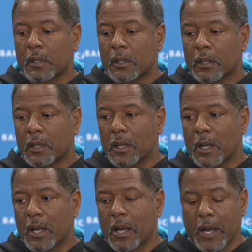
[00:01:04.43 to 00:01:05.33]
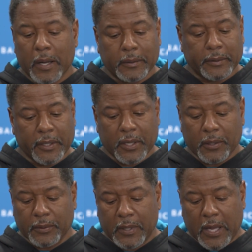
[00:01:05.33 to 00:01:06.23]
now? Uh, you
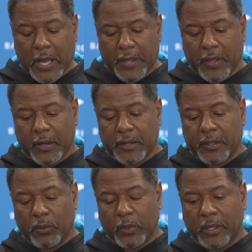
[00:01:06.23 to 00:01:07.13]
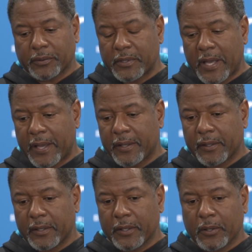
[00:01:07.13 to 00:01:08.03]
know, I, I, thought he did well today.
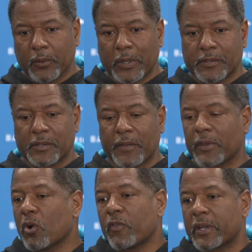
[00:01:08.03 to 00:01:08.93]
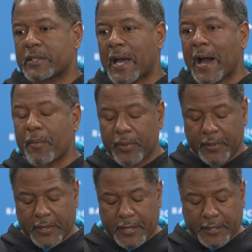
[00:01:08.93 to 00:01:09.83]
You know, it wasn't nothing over the top.
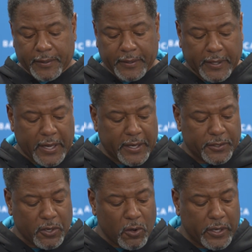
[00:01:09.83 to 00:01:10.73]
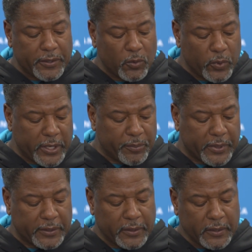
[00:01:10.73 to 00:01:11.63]
Uh, again, it's early in the week,
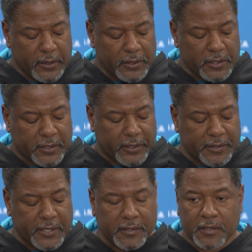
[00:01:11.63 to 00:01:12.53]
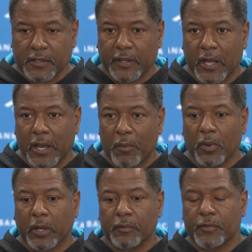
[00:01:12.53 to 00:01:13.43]
but just the consistency that I'm
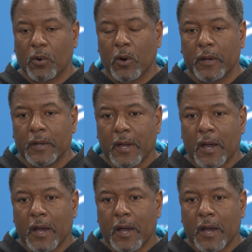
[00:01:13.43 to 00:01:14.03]
looking for.